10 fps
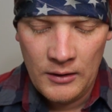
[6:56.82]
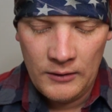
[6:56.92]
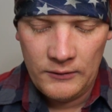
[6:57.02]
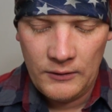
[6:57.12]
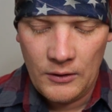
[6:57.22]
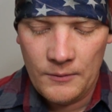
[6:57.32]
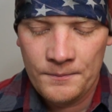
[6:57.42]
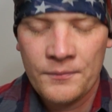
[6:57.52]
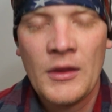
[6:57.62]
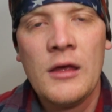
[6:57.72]
So, and
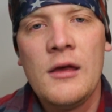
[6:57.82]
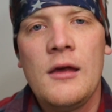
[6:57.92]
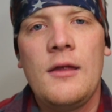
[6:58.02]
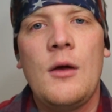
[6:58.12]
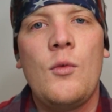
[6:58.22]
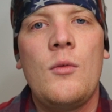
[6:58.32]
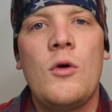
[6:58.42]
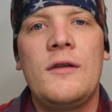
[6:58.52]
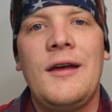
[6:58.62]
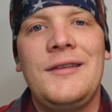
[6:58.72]
then one
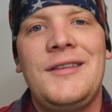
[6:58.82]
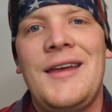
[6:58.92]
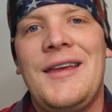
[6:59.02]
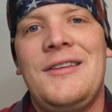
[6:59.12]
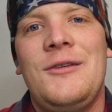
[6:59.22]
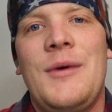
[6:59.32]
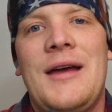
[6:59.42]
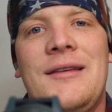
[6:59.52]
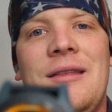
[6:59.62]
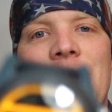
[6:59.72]
more touch and that gets you back to the